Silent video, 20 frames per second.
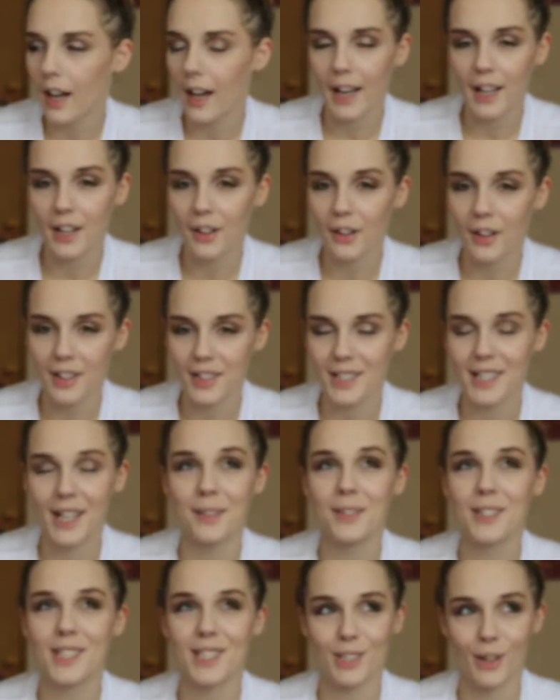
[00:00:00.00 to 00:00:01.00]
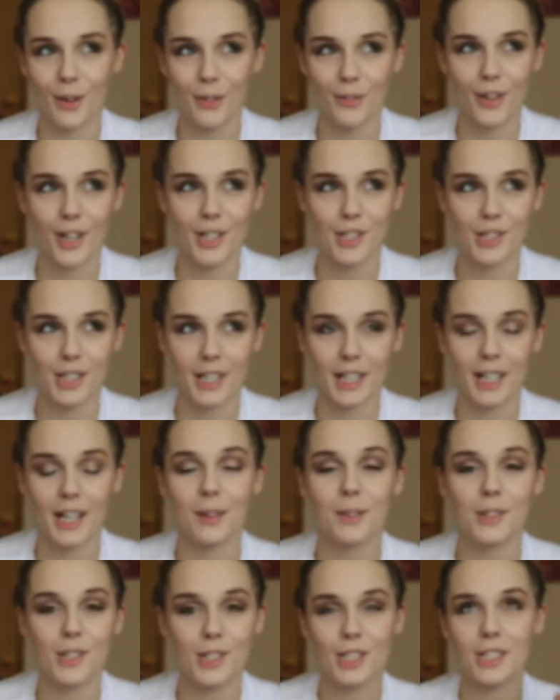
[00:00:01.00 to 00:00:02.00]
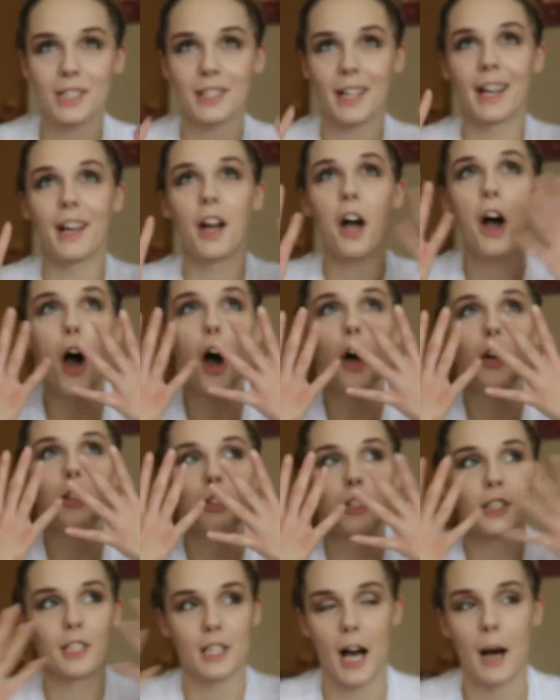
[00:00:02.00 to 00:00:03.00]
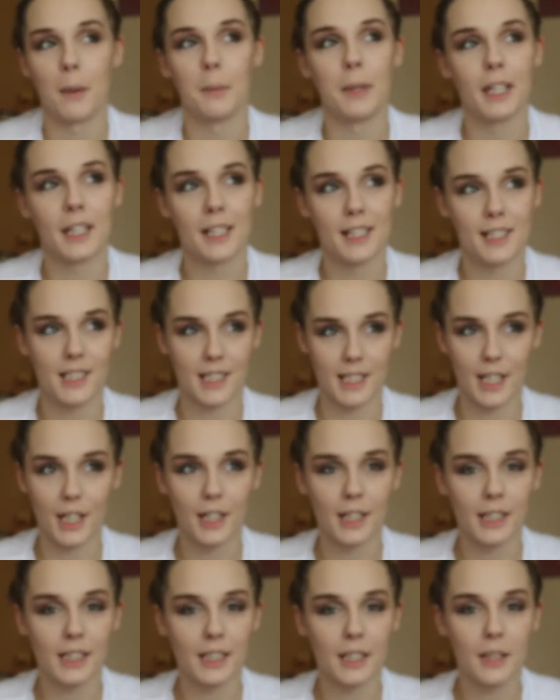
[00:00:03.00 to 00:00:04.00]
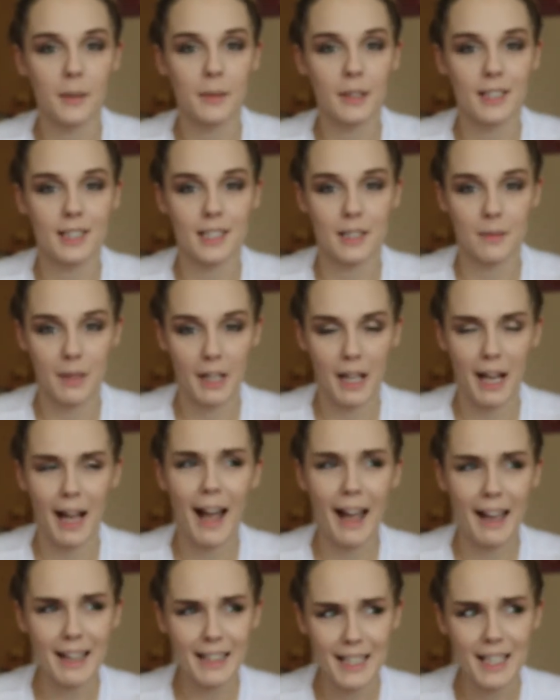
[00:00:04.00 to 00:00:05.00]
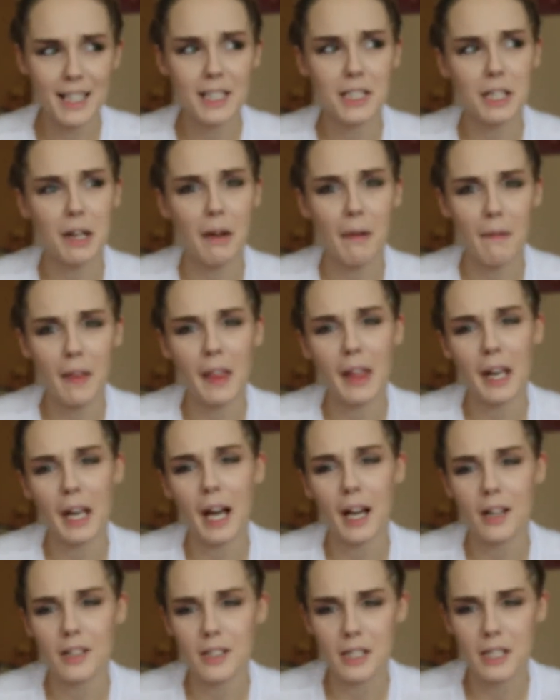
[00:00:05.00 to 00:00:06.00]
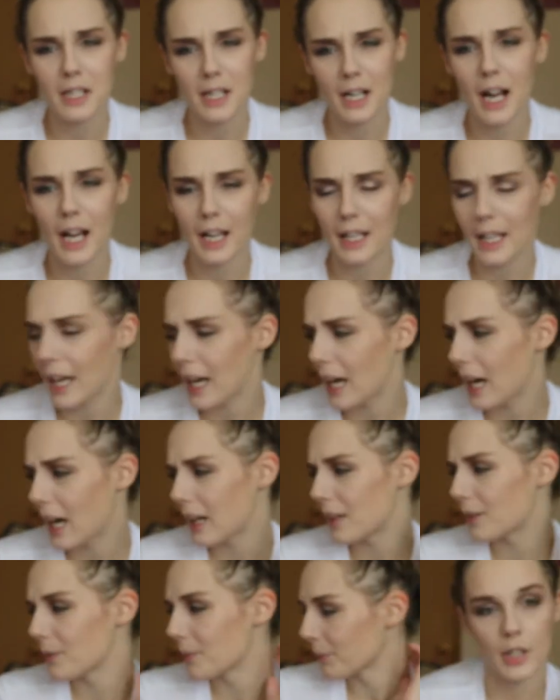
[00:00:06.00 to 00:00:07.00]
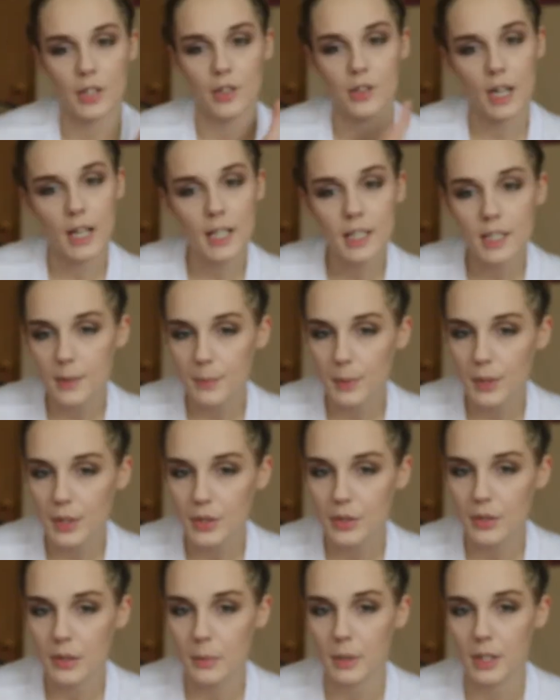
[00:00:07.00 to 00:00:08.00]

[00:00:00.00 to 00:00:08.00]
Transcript: I don't understand. I was so frustrated. I was just like sobbing hysterically because I'm like, I need to go to the doctor and I can't. I tried to speak to a